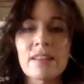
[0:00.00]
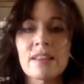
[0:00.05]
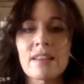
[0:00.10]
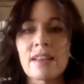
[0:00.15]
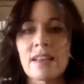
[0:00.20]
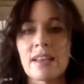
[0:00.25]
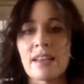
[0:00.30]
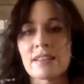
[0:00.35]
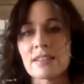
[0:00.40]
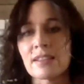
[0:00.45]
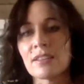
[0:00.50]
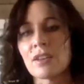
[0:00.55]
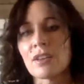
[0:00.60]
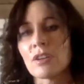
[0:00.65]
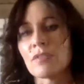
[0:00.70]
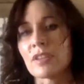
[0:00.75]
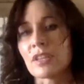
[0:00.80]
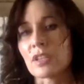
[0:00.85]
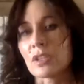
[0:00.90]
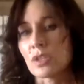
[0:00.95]
has a lot
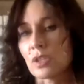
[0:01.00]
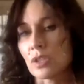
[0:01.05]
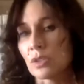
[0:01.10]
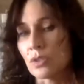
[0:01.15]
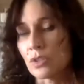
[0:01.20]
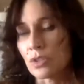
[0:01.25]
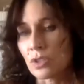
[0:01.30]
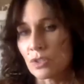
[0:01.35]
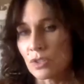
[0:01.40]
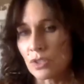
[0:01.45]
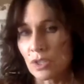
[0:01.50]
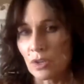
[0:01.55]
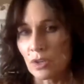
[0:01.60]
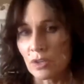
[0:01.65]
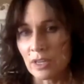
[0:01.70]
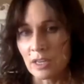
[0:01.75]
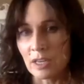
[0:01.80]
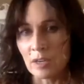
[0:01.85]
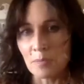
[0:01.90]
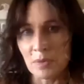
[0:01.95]
of exclusion
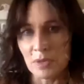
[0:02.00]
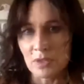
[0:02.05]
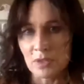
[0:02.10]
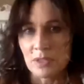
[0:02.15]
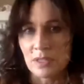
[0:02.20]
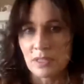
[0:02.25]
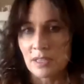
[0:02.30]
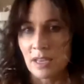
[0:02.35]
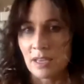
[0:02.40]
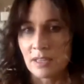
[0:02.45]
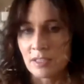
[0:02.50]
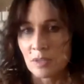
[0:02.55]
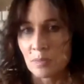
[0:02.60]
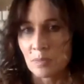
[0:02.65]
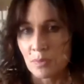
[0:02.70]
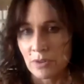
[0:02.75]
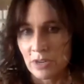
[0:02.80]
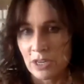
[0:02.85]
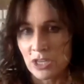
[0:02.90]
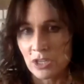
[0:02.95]
zone in it because it's under
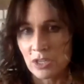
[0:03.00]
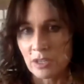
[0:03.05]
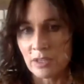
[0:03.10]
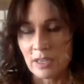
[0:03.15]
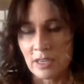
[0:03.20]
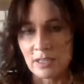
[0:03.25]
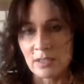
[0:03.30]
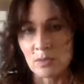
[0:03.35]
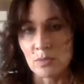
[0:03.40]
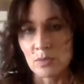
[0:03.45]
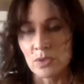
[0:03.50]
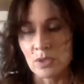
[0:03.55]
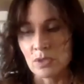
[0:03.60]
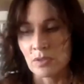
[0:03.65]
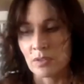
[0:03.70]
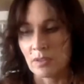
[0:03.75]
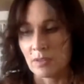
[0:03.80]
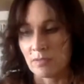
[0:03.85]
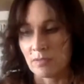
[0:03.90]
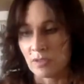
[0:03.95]
pressure and it's
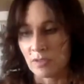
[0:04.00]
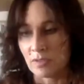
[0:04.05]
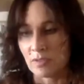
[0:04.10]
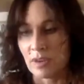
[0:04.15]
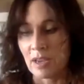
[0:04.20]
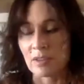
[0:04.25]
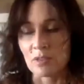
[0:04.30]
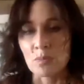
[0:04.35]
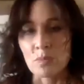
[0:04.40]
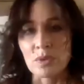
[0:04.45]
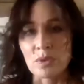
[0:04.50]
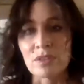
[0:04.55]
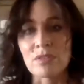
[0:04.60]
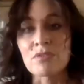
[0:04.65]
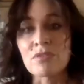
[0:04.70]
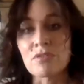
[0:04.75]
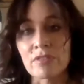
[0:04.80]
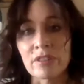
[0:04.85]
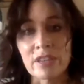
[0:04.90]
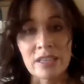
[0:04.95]
also surrounded with
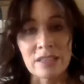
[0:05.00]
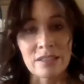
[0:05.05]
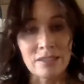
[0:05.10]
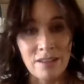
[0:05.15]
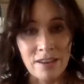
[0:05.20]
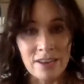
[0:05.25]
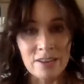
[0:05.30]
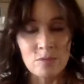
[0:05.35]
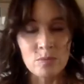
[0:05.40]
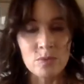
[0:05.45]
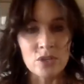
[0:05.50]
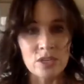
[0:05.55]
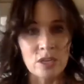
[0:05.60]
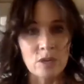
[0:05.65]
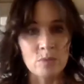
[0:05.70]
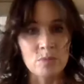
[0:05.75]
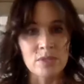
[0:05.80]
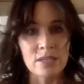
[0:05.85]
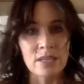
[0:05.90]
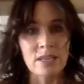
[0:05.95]
infrared light, which
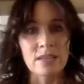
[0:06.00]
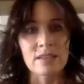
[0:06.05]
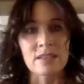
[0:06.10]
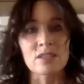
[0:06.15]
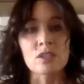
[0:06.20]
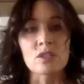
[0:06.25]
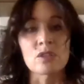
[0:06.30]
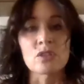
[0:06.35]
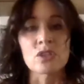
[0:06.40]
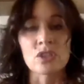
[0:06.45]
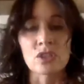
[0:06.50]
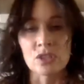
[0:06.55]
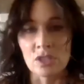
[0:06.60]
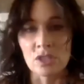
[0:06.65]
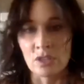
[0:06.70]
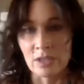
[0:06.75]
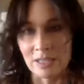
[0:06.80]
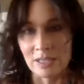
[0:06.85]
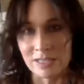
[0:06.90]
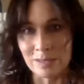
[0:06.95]
helps that exclusion
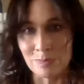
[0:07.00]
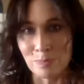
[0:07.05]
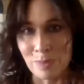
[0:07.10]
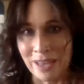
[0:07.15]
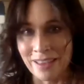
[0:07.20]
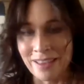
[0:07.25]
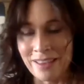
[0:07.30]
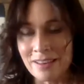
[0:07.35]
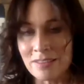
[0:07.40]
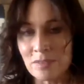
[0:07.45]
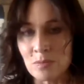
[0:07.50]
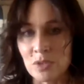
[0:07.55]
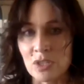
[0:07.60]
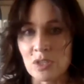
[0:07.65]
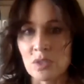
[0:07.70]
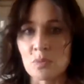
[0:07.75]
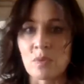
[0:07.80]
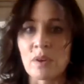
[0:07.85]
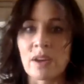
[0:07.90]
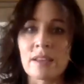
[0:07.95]
zone expand, which
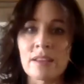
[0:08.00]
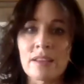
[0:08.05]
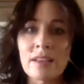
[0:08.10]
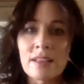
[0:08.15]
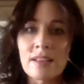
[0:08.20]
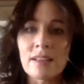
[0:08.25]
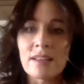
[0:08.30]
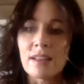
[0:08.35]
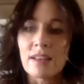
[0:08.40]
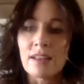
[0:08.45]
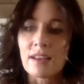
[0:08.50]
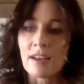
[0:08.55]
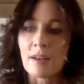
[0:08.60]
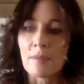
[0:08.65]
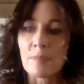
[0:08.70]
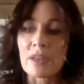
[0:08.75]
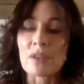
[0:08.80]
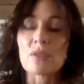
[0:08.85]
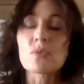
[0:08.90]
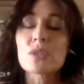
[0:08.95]
is why
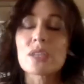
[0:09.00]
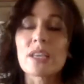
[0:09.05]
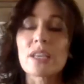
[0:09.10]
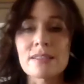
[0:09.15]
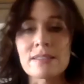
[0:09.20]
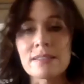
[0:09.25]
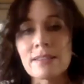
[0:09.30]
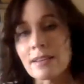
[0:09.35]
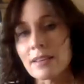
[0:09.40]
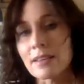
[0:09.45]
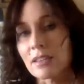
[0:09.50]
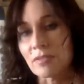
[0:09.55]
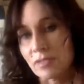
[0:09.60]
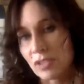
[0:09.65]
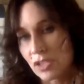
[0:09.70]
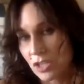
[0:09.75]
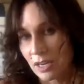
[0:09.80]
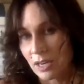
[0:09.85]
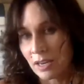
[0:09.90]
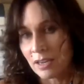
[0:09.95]
um, it also has negative
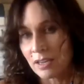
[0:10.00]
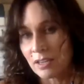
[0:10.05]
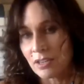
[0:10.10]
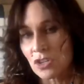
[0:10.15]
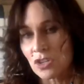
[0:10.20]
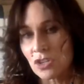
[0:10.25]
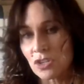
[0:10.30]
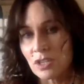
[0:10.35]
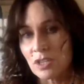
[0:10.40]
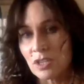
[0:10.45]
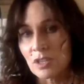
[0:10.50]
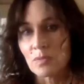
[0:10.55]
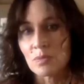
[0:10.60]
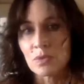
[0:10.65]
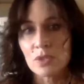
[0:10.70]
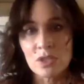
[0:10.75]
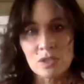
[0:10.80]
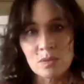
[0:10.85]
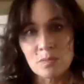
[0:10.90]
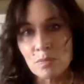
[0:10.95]
charge,
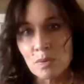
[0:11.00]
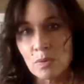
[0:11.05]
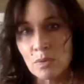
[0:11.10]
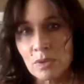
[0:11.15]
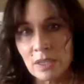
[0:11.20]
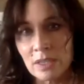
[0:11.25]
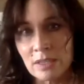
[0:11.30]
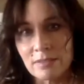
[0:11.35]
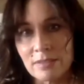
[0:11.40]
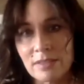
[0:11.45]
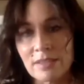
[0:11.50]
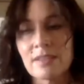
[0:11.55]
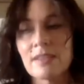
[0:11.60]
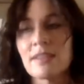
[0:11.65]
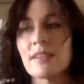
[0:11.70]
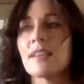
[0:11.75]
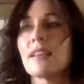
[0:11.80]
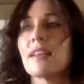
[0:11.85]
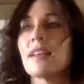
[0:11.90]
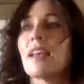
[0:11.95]
which is important.
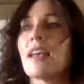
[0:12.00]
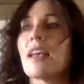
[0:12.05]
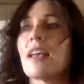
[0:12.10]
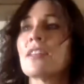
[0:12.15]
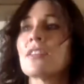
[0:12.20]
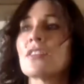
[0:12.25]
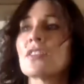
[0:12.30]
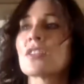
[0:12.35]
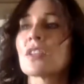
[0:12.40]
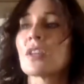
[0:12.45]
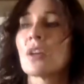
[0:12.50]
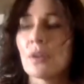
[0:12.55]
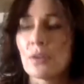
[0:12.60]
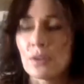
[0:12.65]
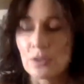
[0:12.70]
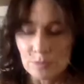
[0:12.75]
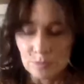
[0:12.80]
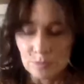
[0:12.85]
And so